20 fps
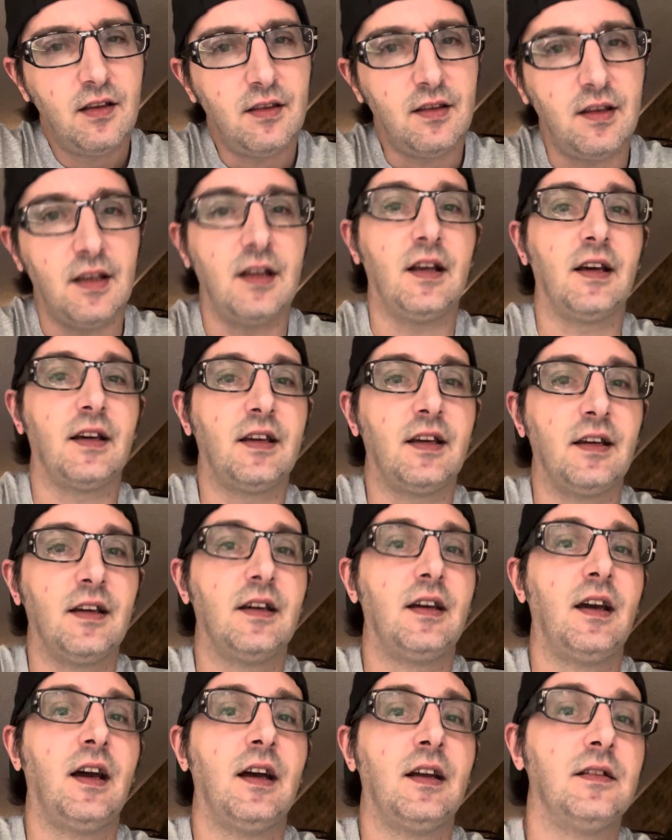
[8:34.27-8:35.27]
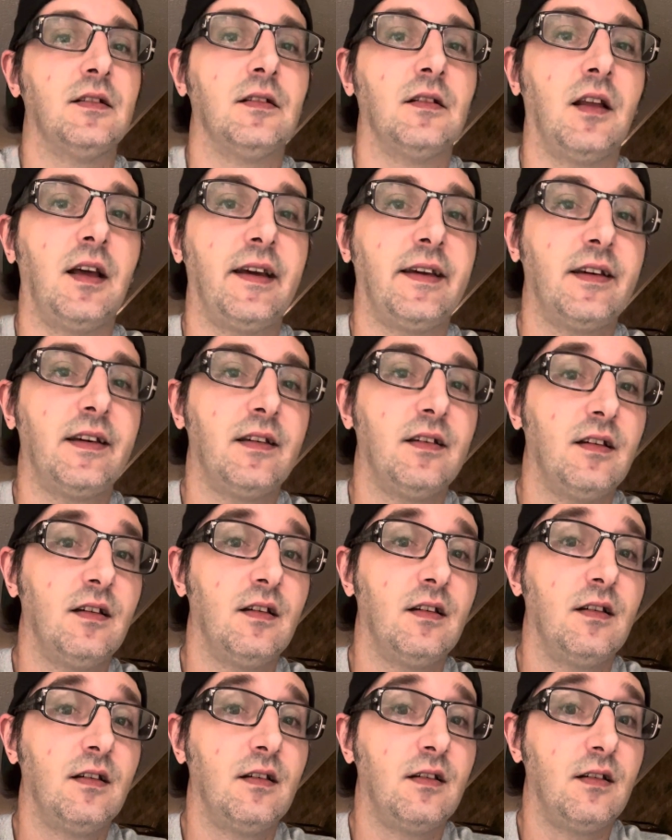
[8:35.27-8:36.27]
that I can kind of like
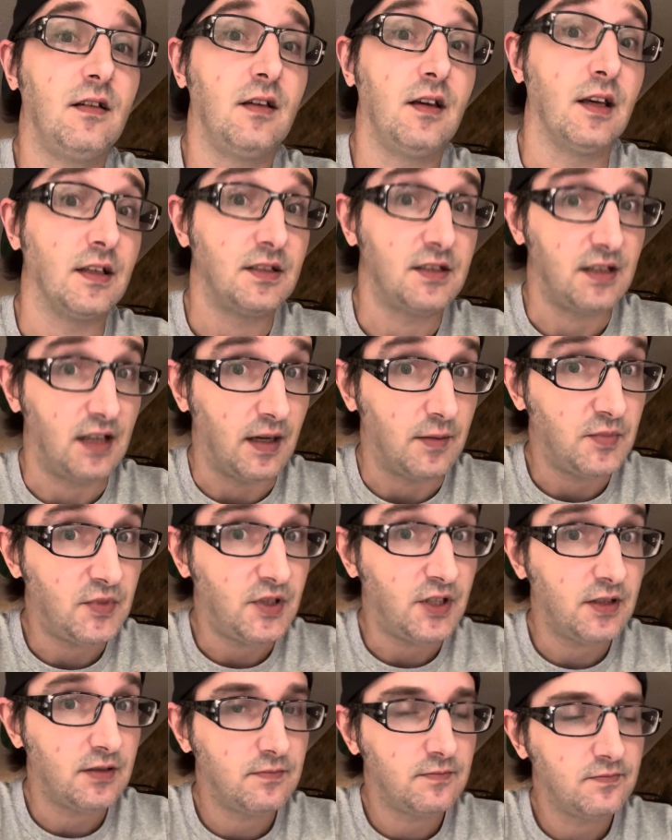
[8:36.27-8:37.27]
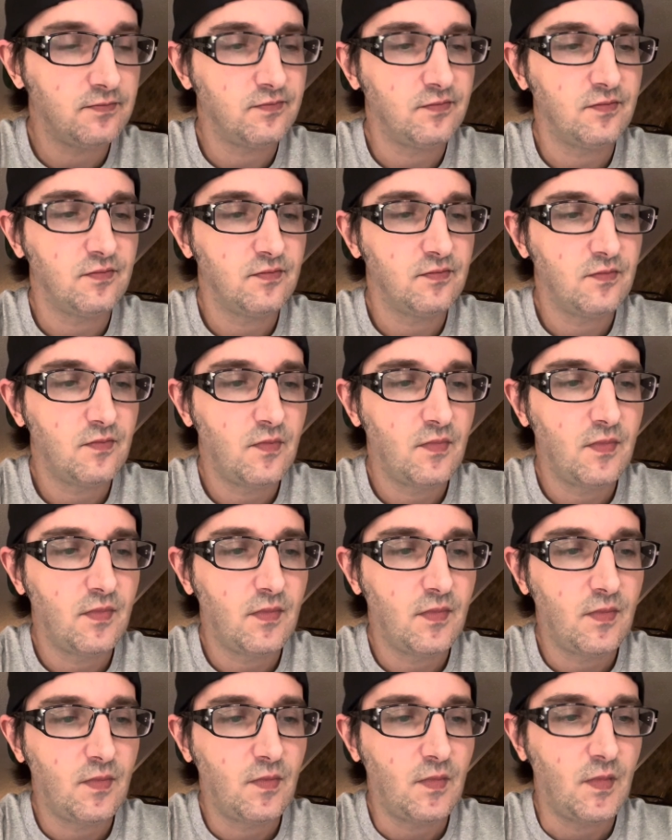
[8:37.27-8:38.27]
accept it
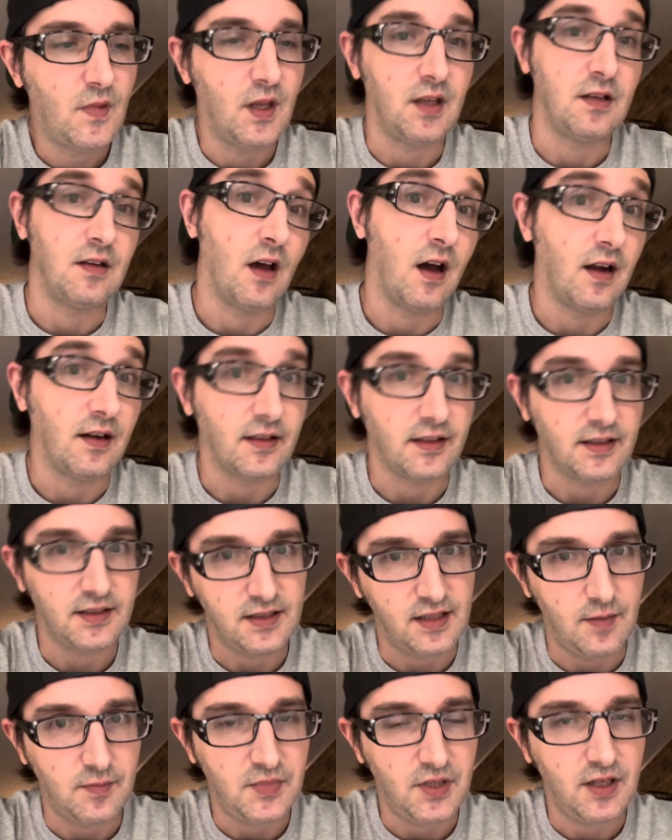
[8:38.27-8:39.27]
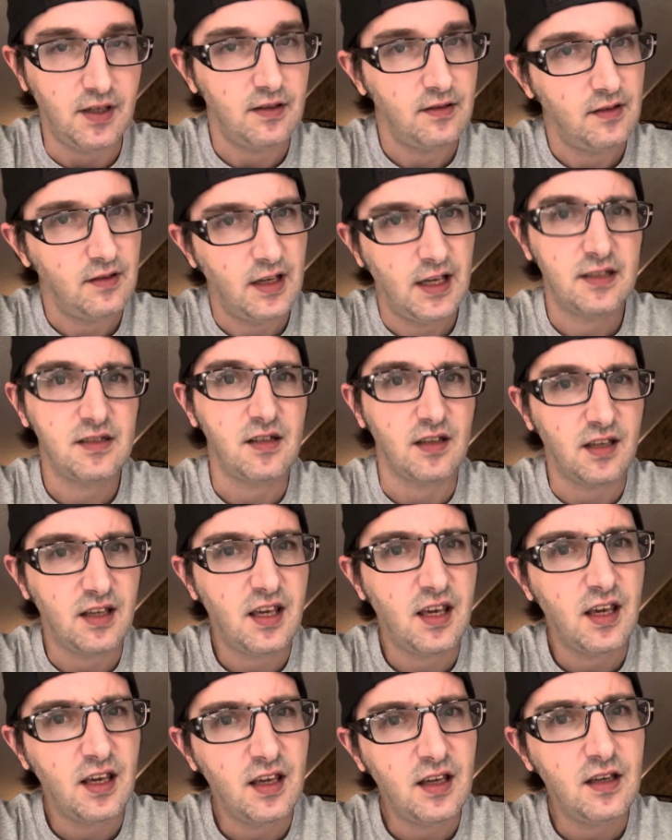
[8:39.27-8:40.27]
and not accept it. As a
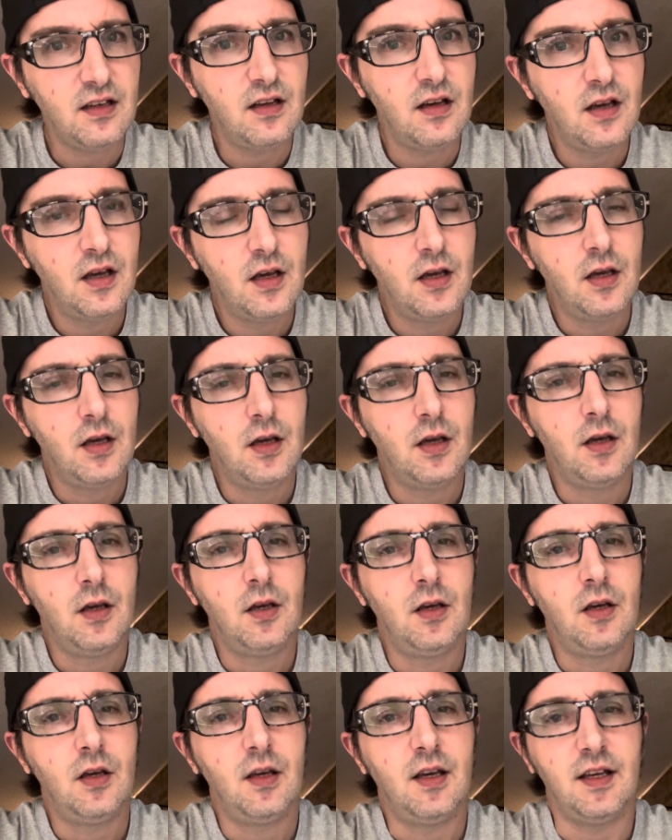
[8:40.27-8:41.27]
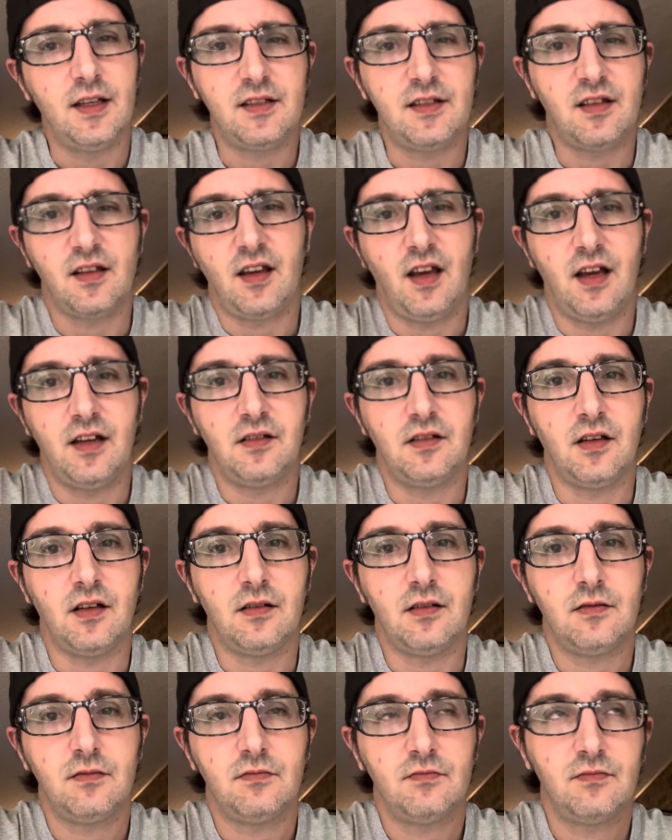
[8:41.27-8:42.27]
kid, it's a kind of,
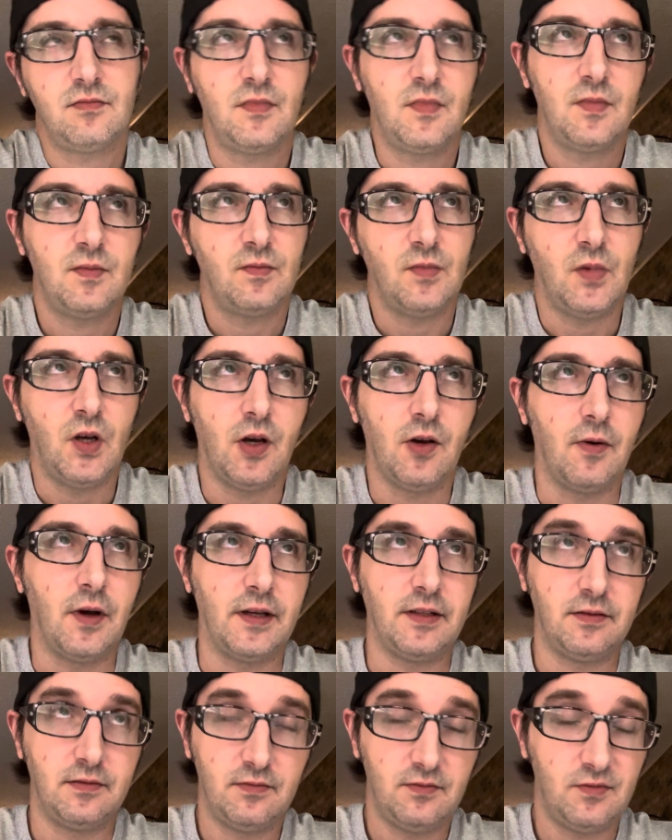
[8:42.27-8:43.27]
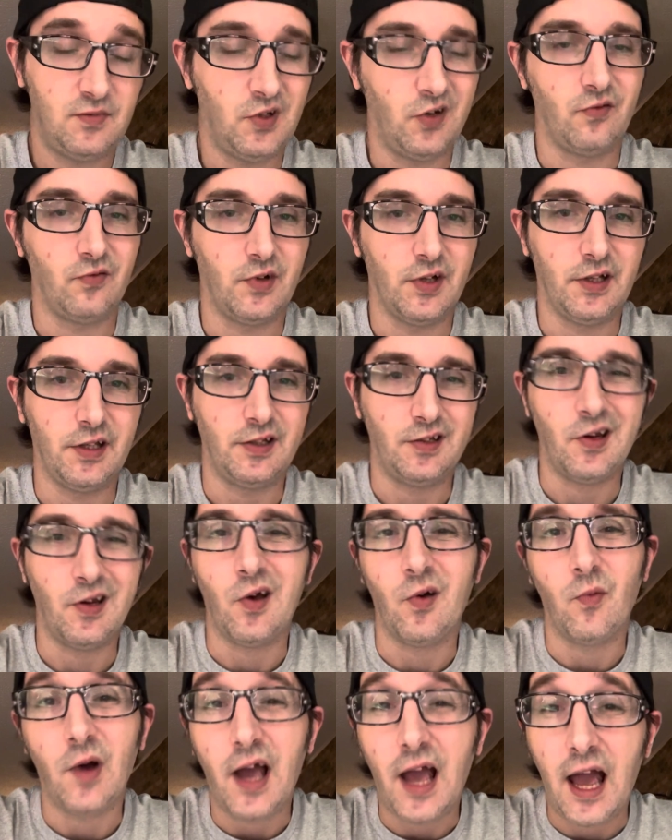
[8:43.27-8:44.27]
oh, I don't really know
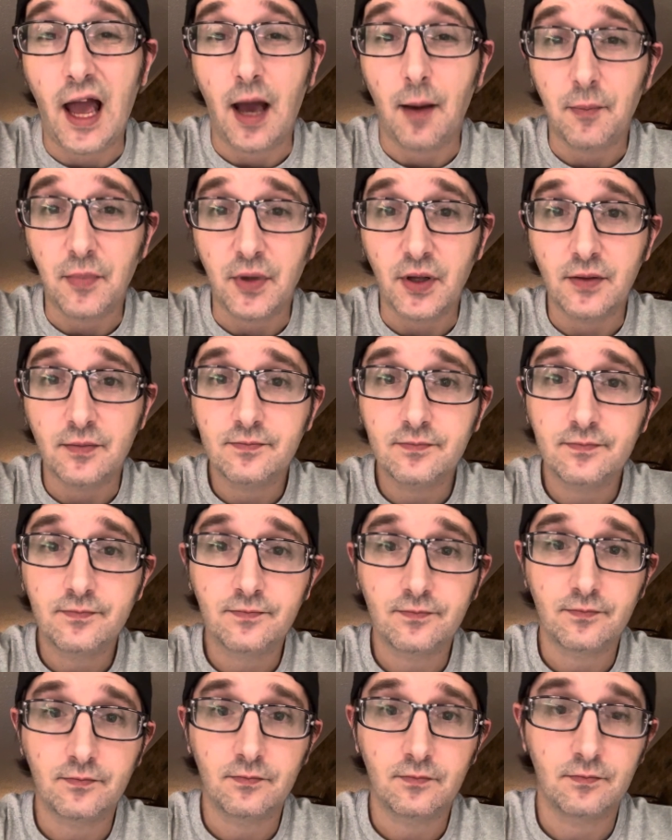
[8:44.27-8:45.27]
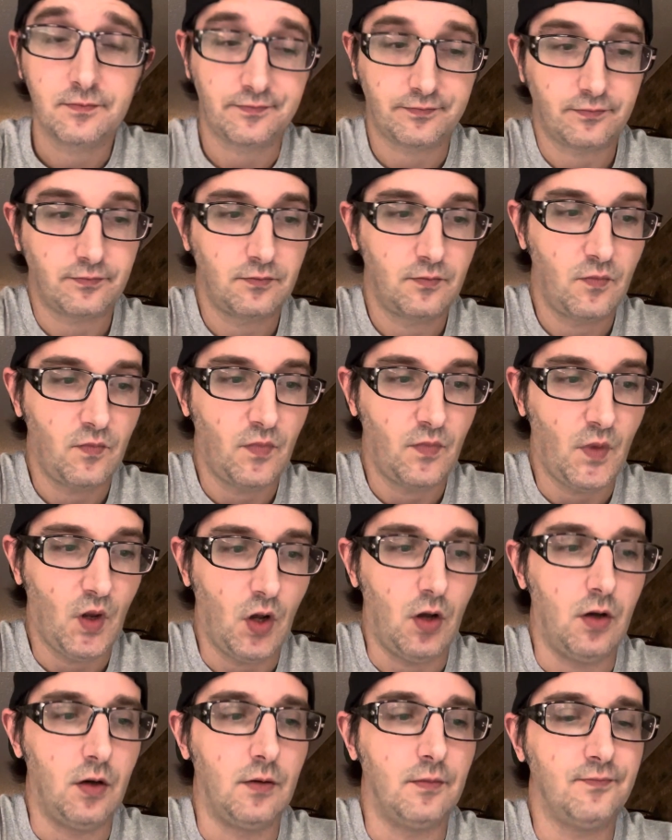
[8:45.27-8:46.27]
what happened.
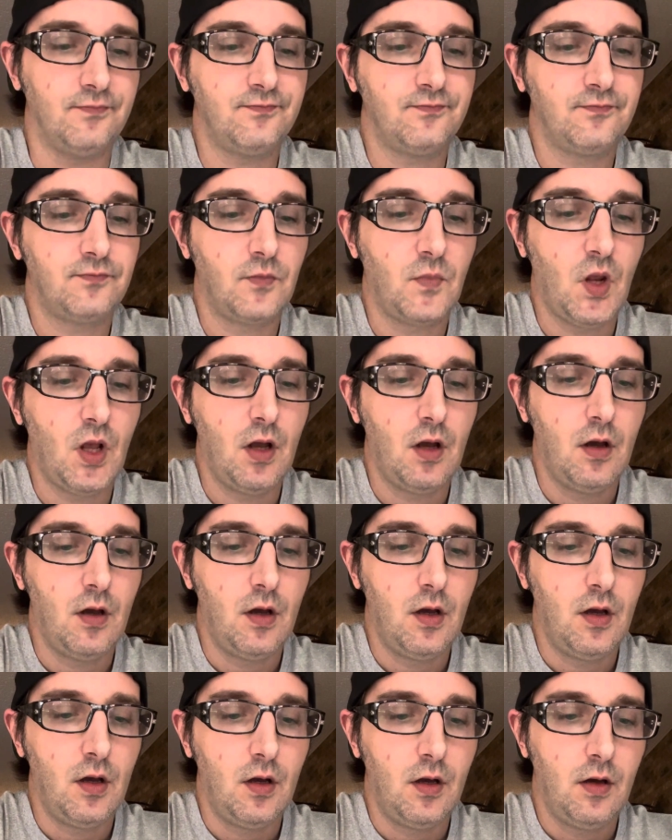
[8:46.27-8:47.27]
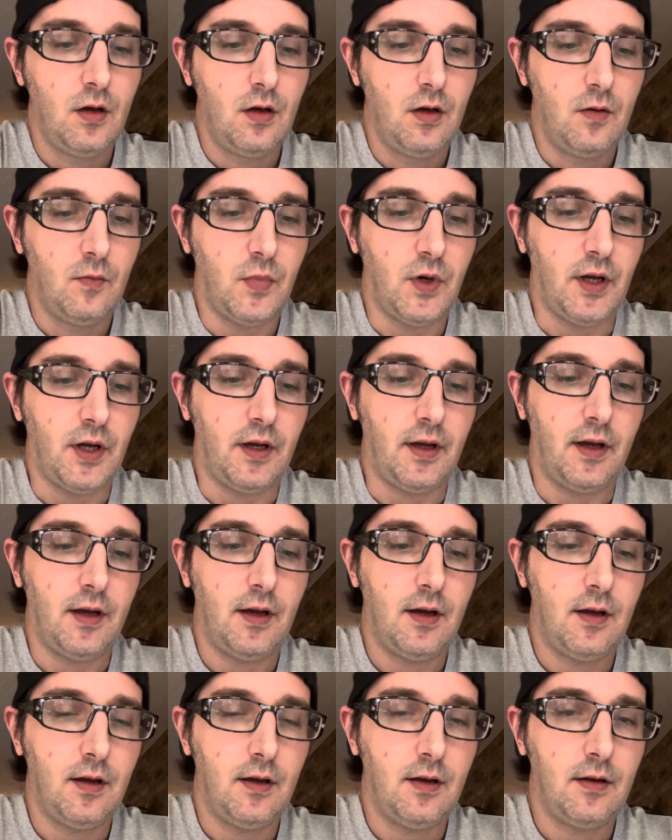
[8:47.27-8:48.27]
But
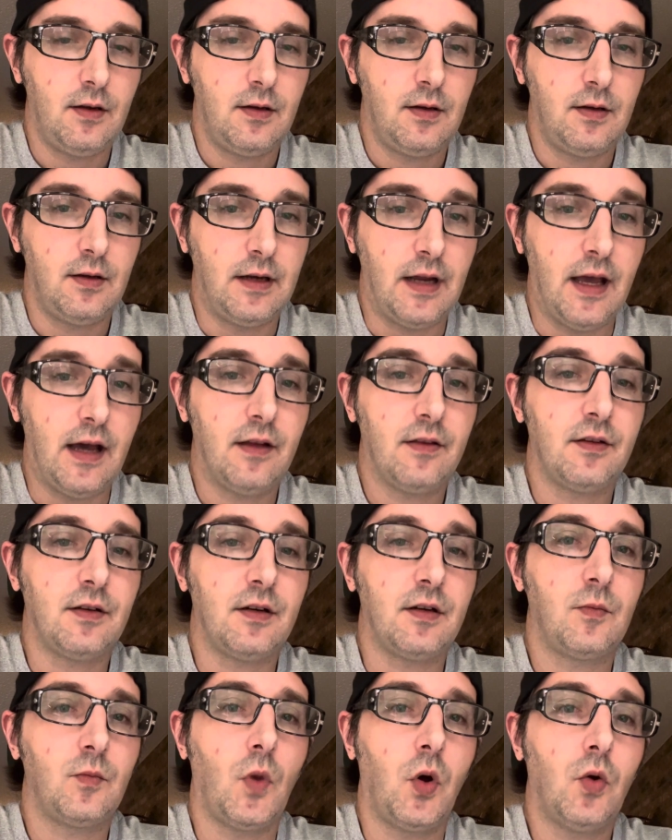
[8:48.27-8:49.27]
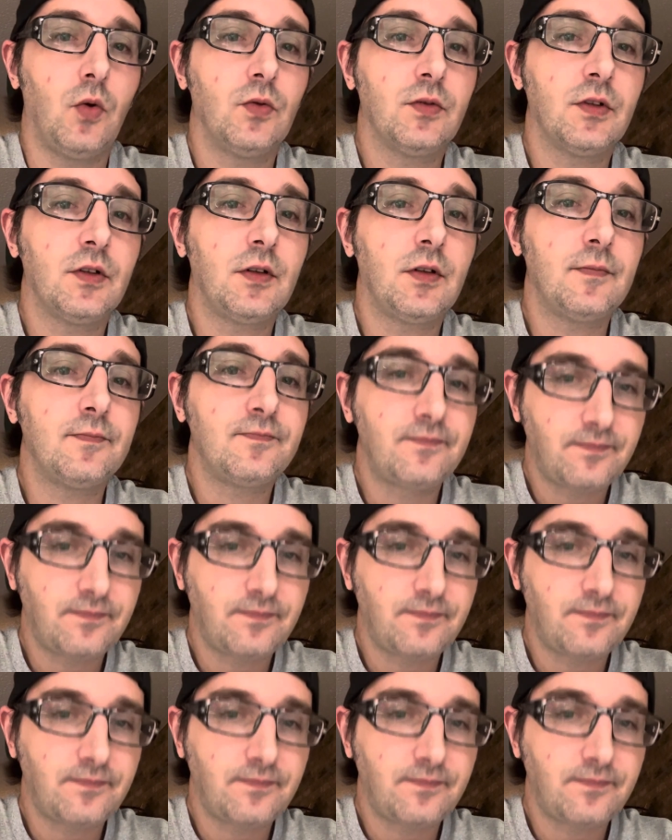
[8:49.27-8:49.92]
now that I'm older,